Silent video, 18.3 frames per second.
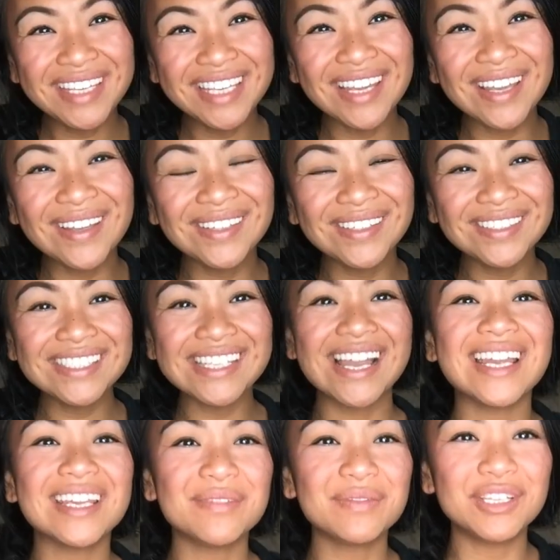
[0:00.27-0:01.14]
amigos!
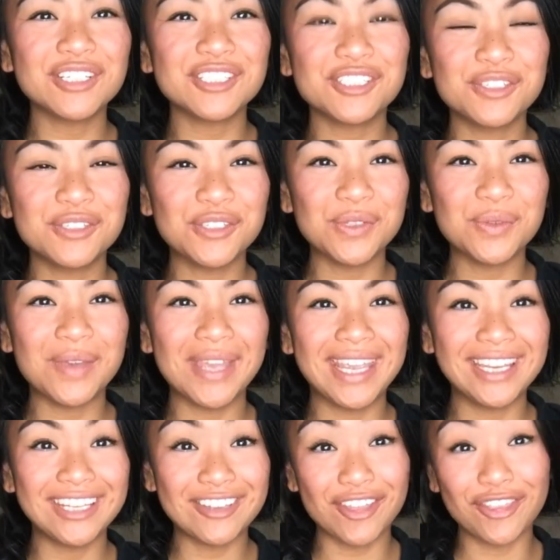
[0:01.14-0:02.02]
I am here to do
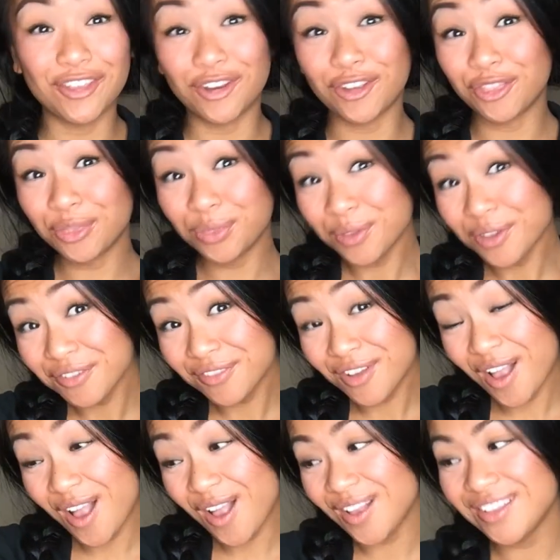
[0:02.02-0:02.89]
another
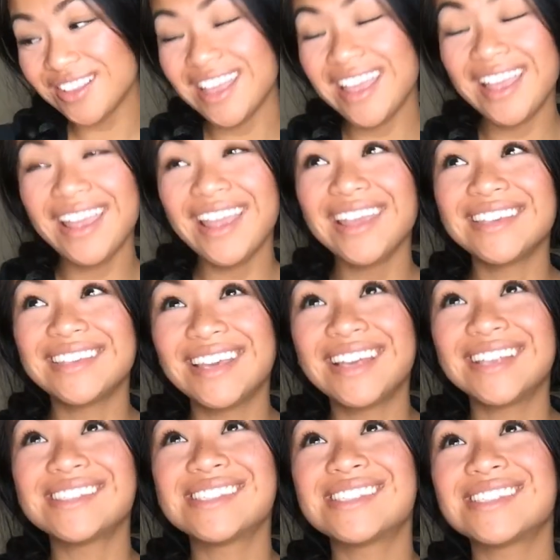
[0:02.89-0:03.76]
thrift haul.
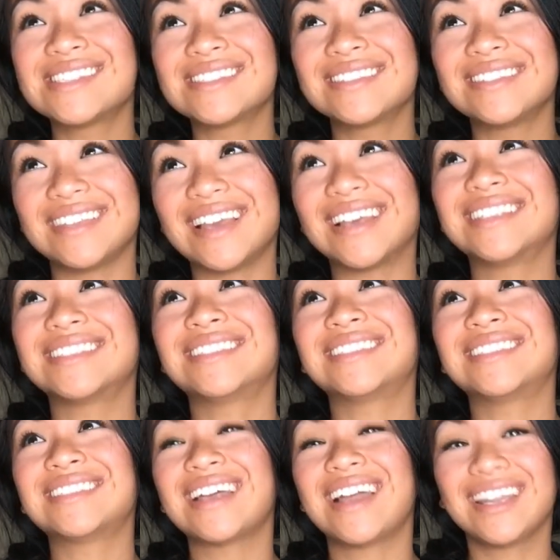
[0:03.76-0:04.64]
Yes,
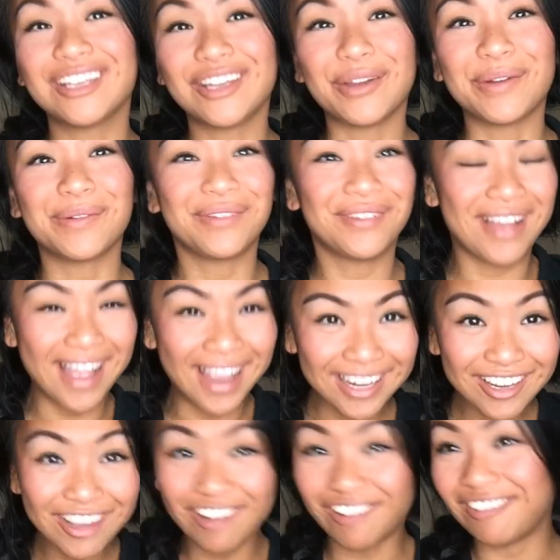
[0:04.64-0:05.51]
yes, I know,
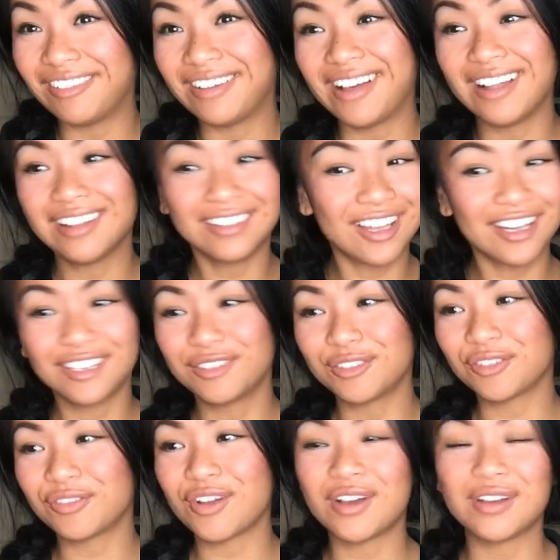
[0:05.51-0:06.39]
a lot
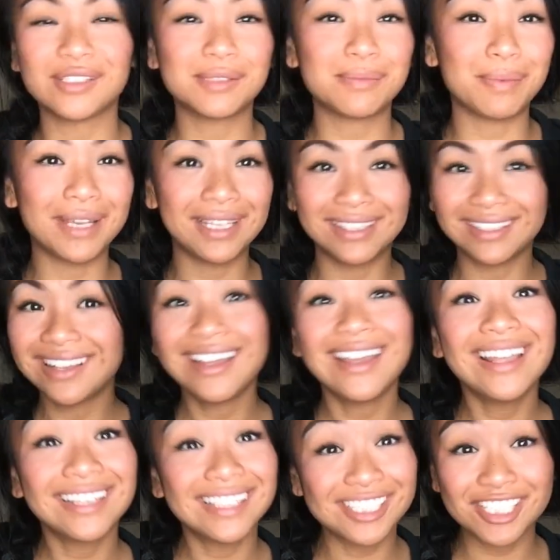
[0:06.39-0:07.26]
of thrift hauls, but
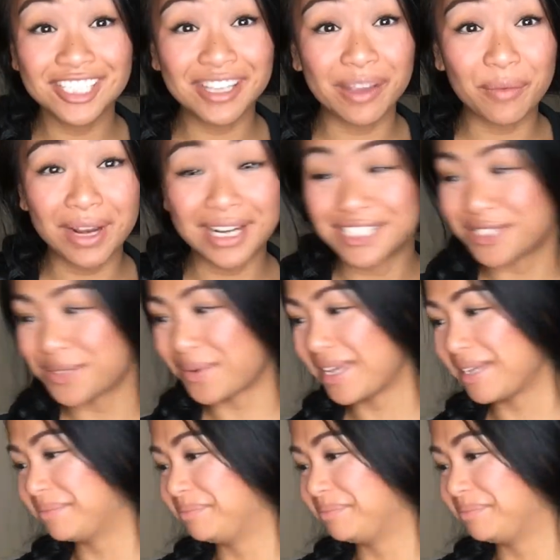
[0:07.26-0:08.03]
let's just get right into